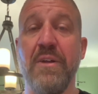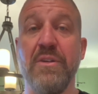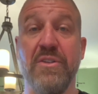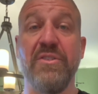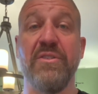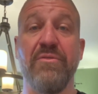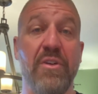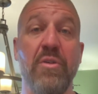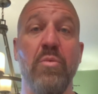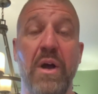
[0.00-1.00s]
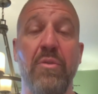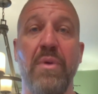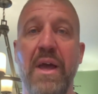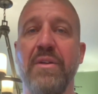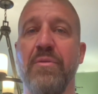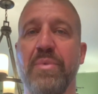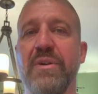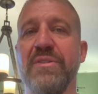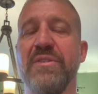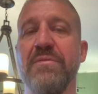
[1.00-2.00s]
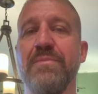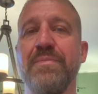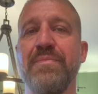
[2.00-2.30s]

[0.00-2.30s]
You're just a very well-rounded person.